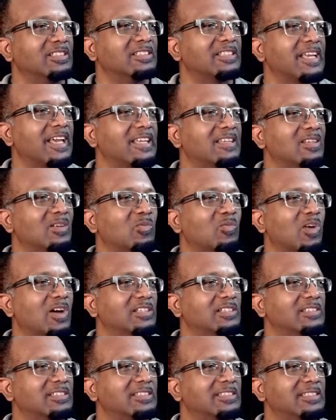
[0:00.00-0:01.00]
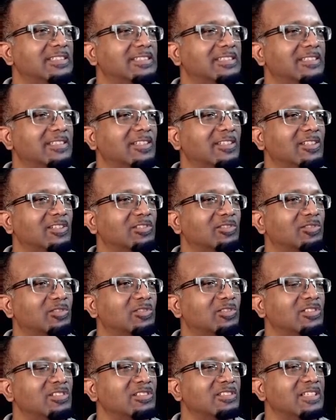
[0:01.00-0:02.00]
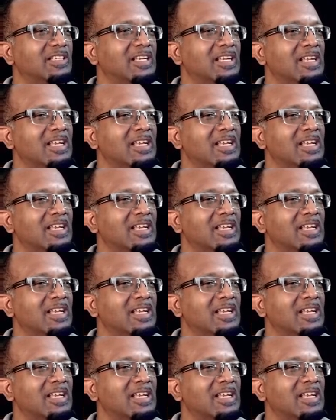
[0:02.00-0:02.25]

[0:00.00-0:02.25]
again, the one seated on the throne.